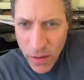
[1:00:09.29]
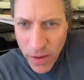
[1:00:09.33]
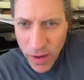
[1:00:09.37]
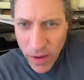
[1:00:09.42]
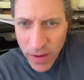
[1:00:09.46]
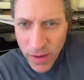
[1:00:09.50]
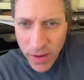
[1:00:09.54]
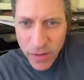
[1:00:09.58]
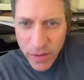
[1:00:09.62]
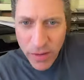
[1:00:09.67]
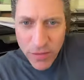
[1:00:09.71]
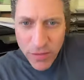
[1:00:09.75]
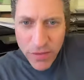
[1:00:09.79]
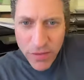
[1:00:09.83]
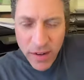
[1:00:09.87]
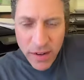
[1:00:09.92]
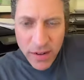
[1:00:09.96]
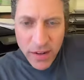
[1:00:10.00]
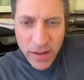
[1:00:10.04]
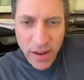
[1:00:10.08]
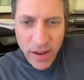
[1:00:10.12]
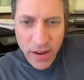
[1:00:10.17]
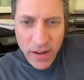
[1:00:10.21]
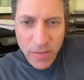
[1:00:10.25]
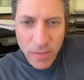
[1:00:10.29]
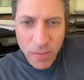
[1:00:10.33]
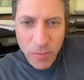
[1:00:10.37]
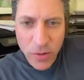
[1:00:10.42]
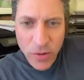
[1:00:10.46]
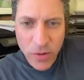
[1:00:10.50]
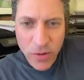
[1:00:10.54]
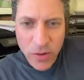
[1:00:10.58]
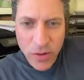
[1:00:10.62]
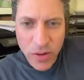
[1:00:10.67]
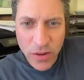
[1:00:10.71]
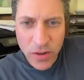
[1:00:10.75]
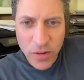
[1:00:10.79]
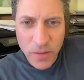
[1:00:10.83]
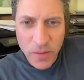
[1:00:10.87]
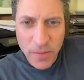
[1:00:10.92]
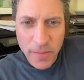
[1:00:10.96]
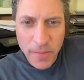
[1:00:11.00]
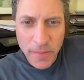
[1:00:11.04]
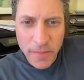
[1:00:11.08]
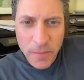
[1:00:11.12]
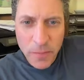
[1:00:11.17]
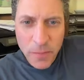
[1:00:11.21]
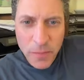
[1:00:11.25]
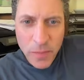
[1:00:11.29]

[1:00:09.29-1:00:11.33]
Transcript: Oh, you got kicked off TikTok. What'd you do?